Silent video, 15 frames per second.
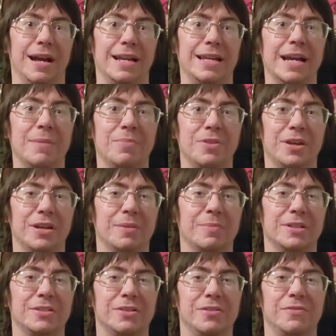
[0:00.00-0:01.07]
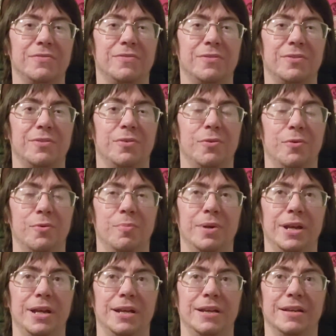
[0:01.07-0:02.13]
kept thinking to myself,
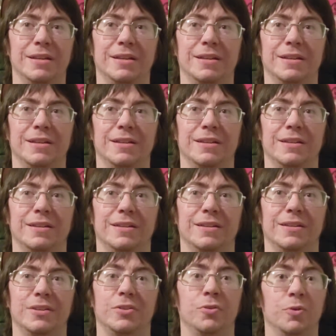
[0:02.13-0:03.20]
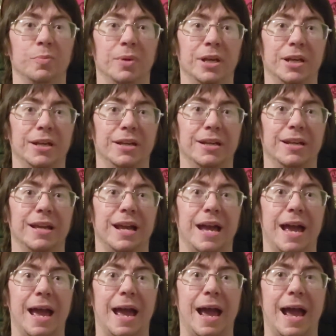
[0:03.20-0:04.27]
Hubie, Hubie
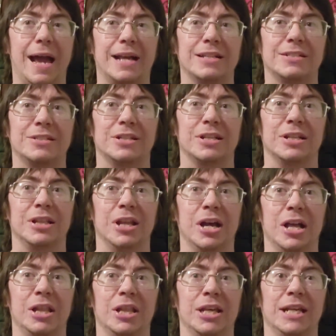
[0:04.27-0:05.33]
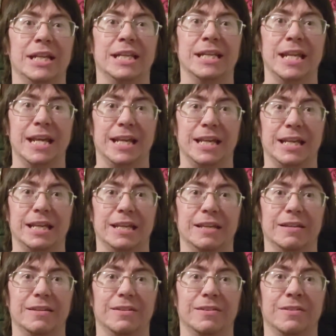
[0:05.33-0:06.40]
acts a lot like Nicky
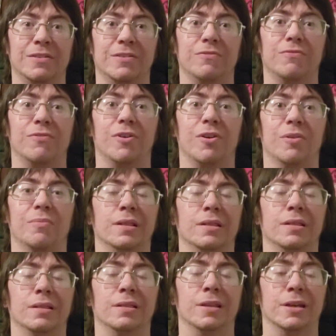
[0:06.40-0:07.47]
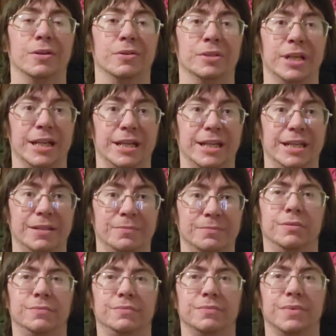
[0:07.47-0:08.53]
from Little Nicky.
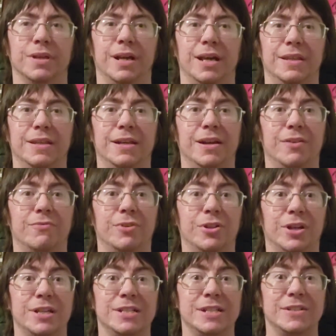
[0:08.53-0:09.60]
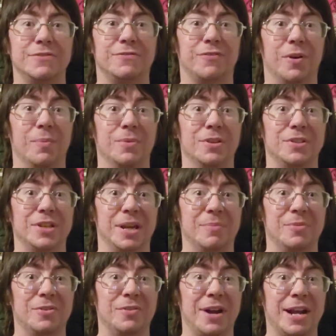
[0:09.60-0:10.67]
And then I realized it's from the same
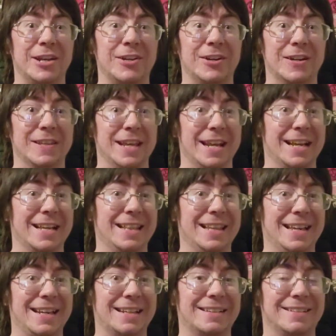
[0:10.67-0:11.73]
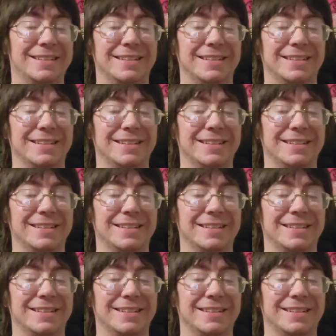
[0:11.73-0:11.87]
director, and then it clicked.